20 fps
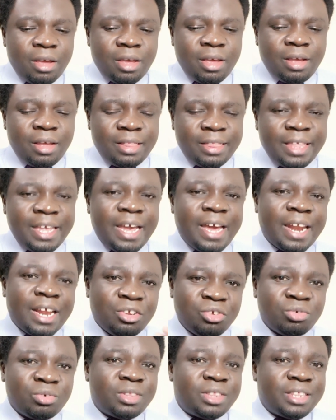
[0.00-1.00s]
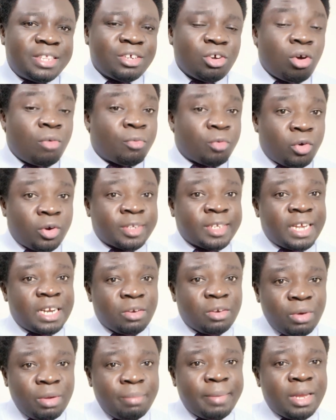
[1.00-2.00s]
there are youth, of course,
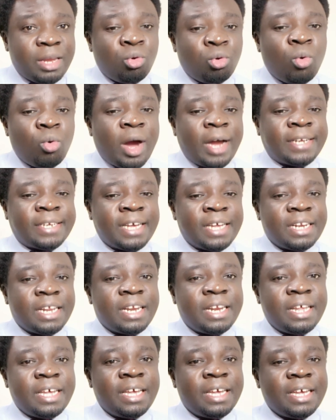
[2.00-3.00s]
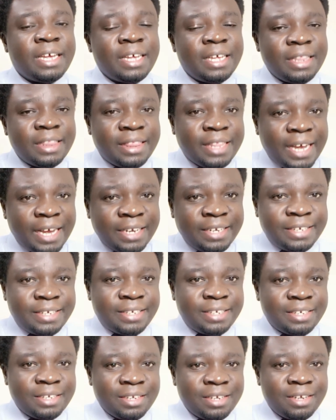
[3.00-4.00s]
and women who attended
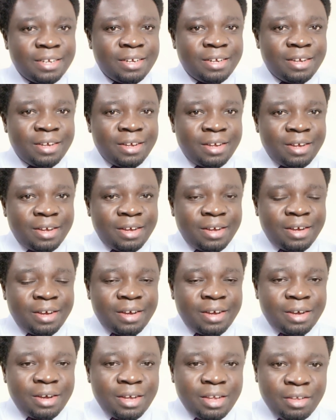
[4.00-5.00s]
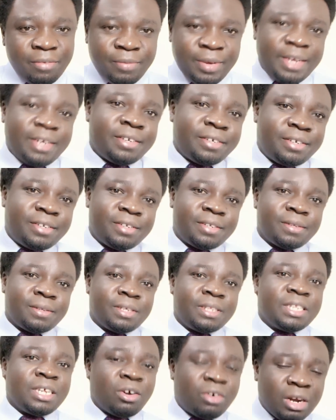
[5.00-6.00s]
that event,
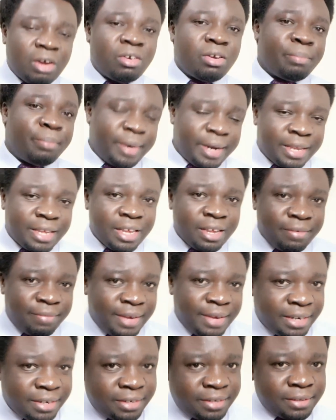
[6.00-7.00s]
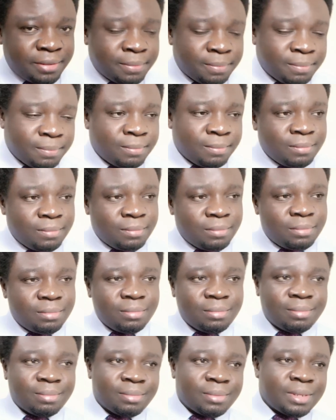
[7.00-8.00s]
the groundbreaking event.
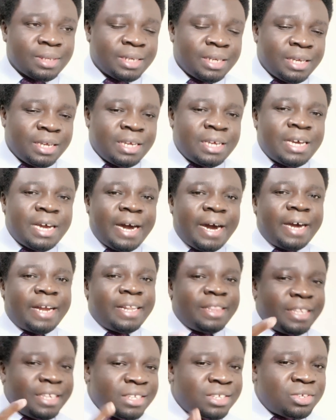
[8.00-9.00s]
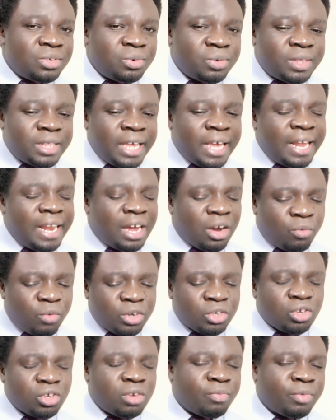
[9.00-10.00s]
And this youth had a
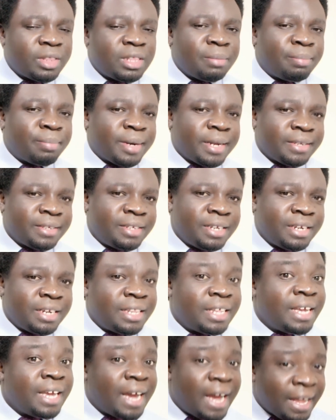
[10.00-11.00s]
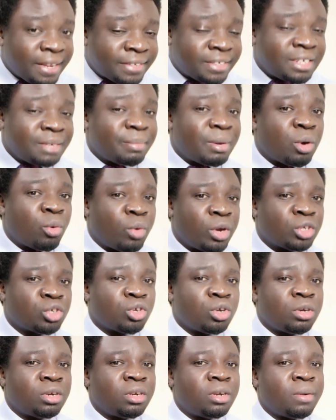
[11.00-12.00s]
question for the president. They asked him a
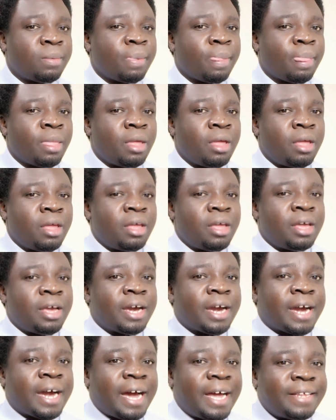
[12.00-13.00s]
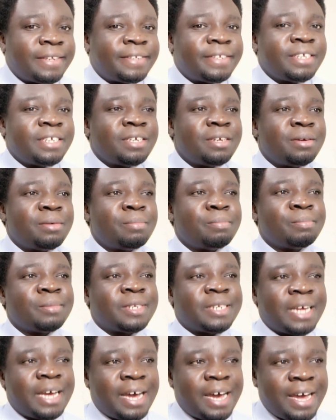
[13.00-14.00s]
question, Kazi
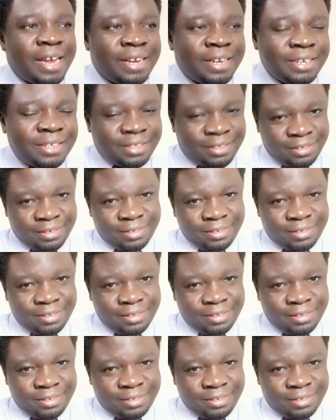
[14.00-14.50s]
Mtaani.